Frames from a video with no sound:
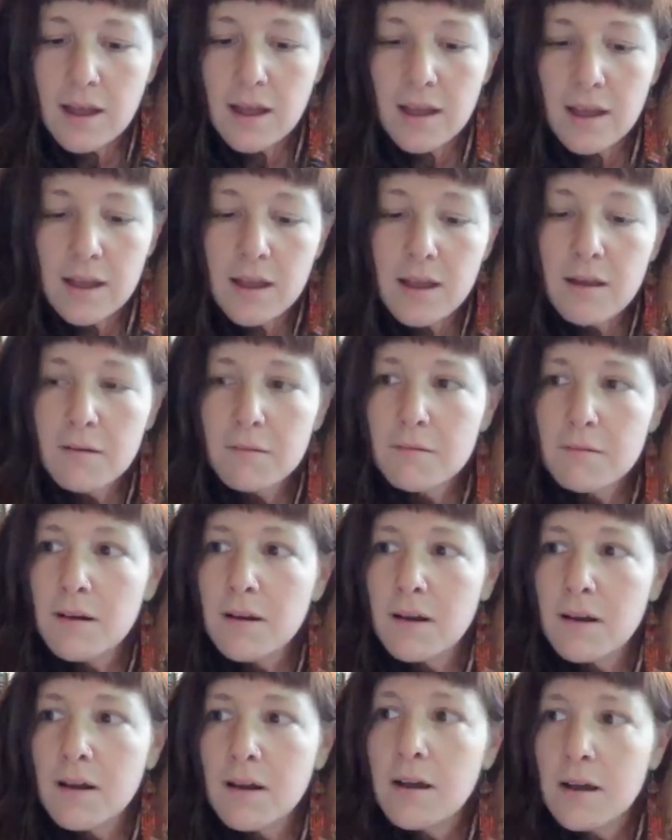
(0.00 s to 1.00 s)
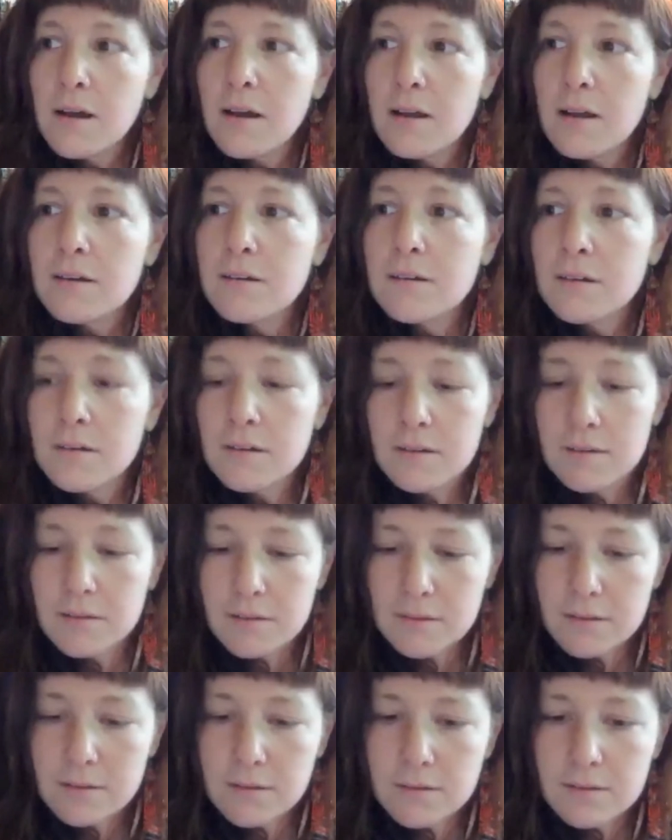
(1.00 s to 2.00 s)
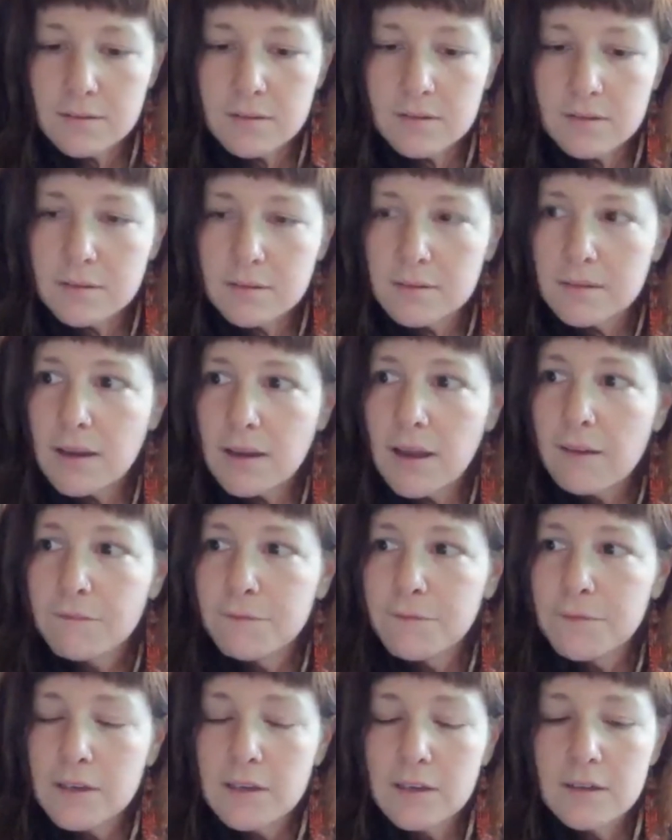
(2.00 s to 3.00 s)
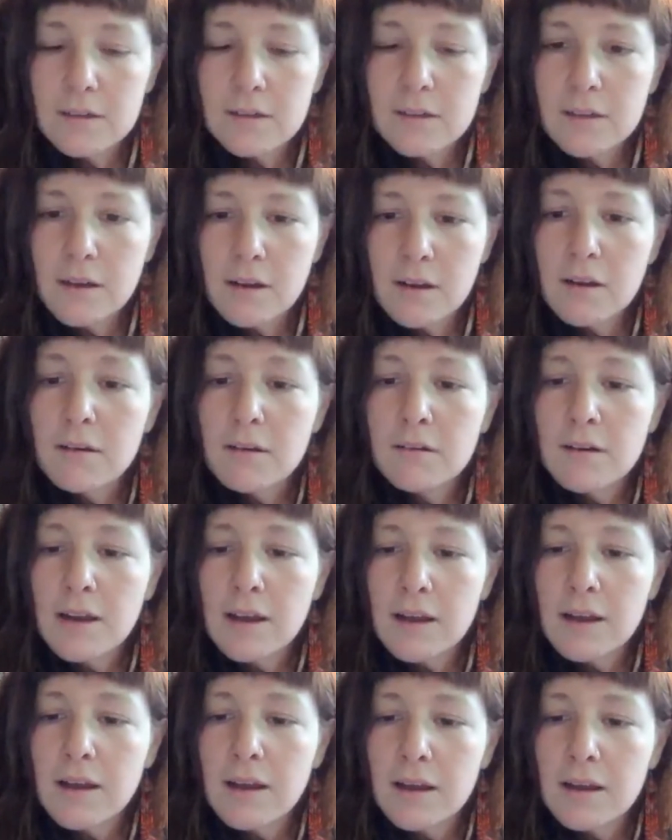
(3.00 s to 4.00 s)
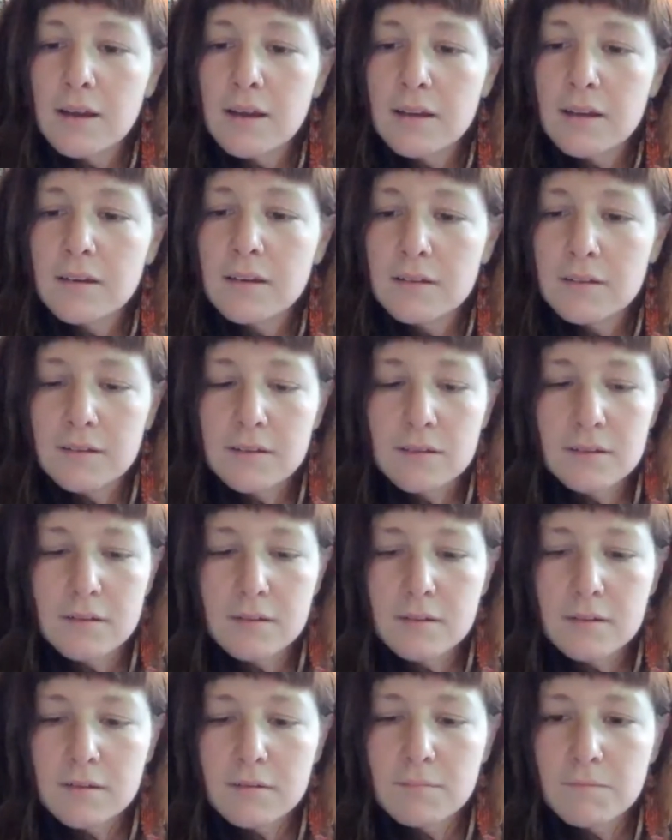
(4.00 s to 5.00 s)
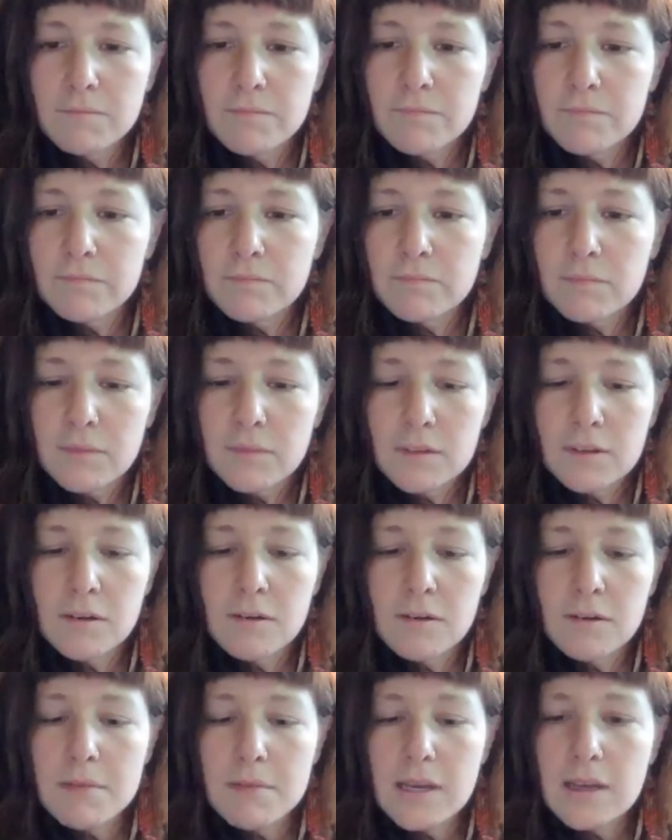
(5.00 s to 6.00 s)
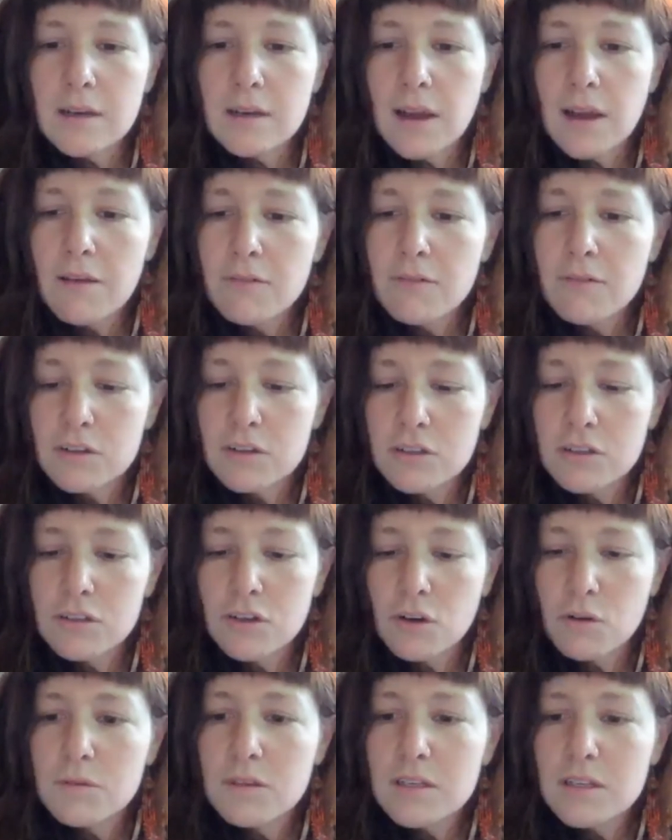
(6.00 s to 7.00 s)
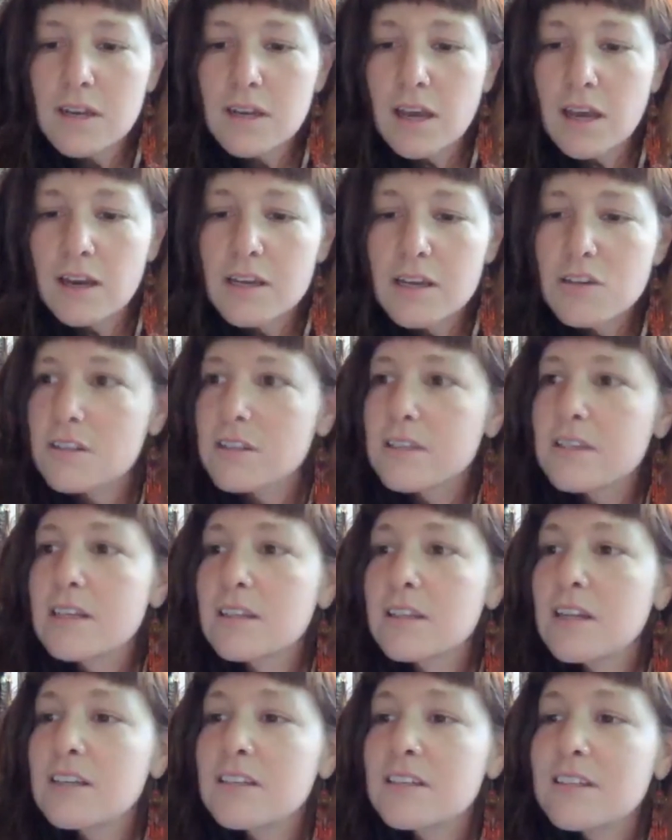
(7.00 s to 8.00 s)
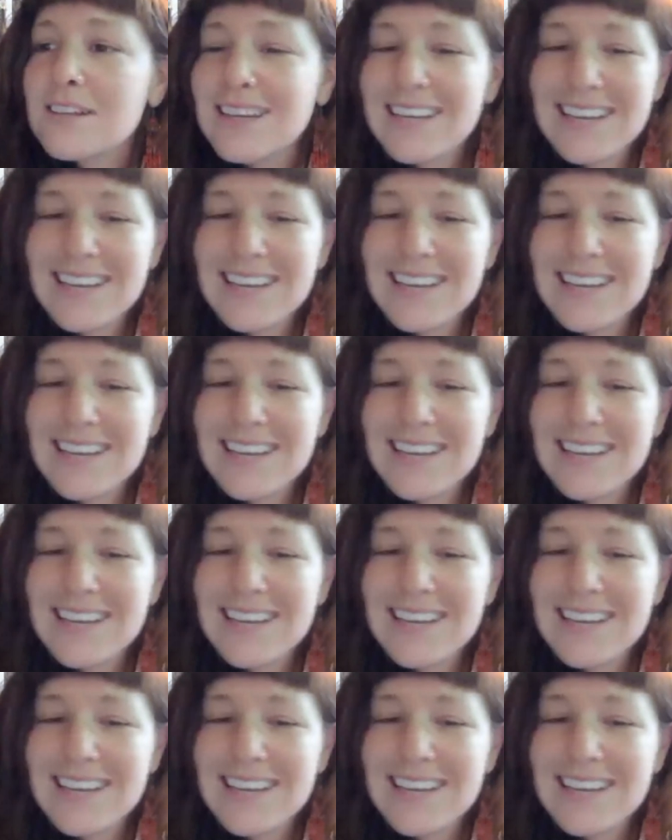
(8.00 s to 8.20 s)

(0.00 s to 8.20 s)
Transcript: I'm water. I feel alright. Oh man, I have a show tonight. I should sing this.